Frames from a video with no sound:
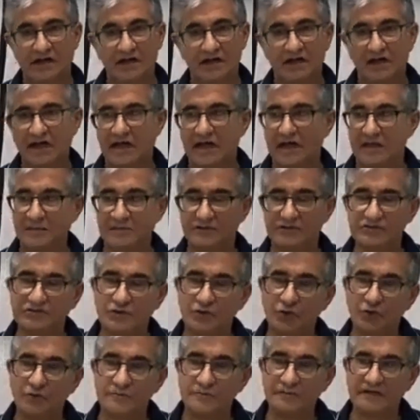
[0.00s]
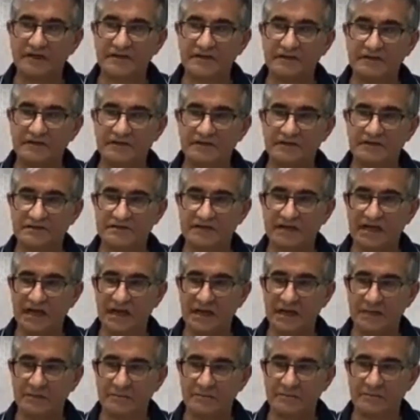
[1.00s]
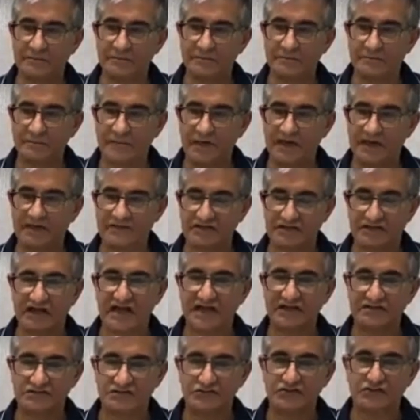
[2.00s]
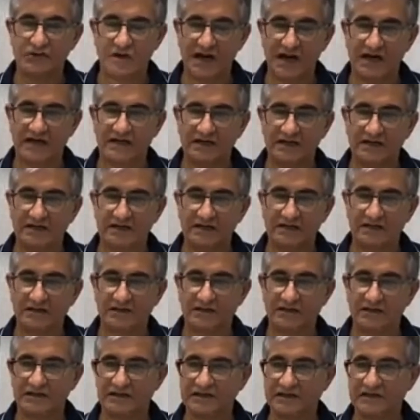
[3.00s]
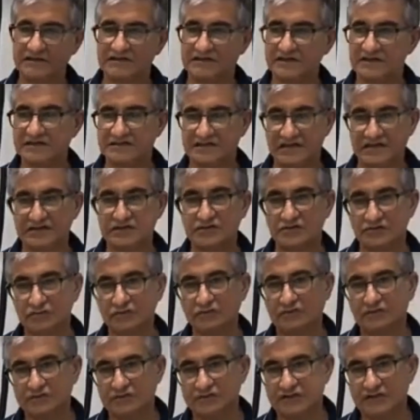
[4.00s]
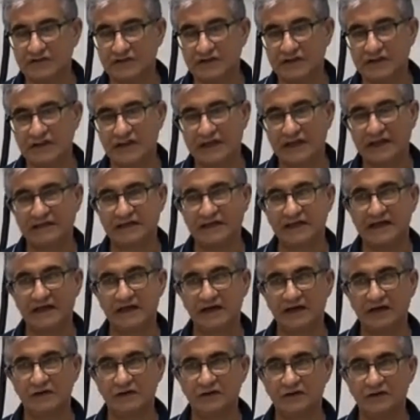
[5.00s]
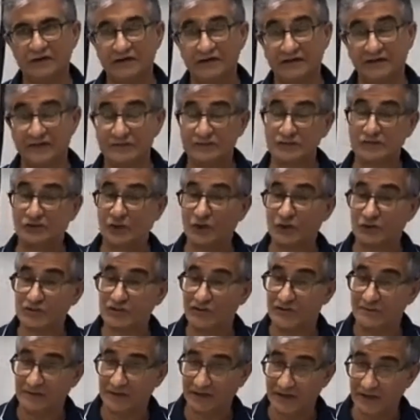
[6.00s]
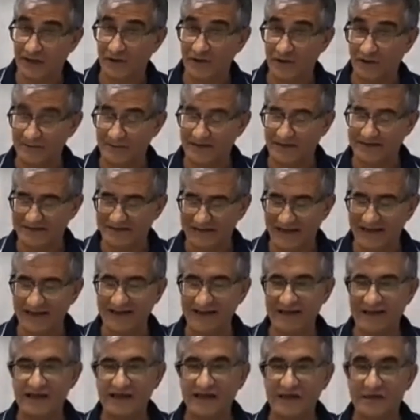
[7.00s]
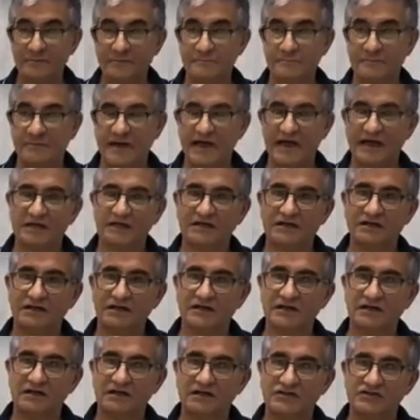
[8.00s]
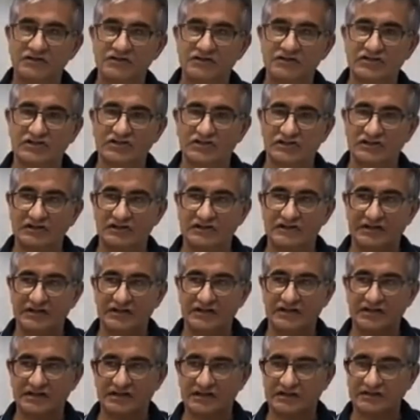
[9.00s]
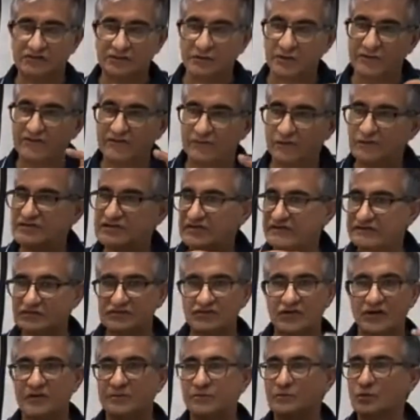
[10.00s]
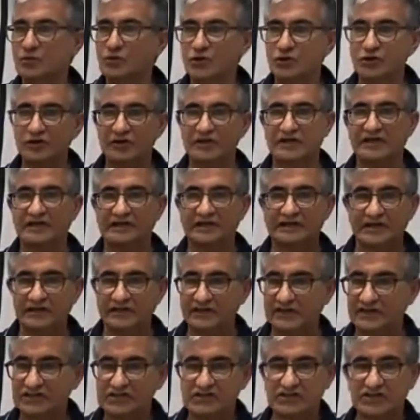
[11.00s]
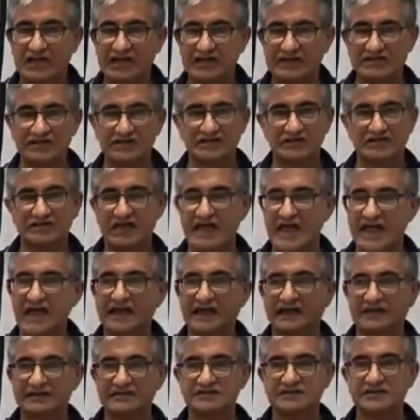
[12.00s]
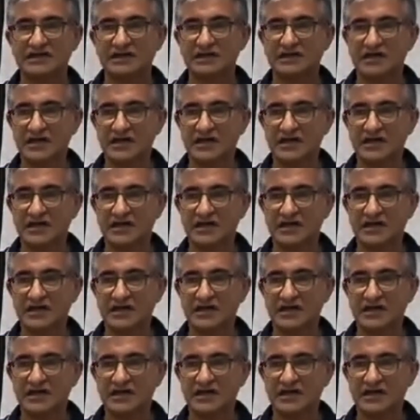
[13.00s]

It taught me that education training is essential, and now that was a long time ago, I must say, but just the 24/7 type work and things changing, tax,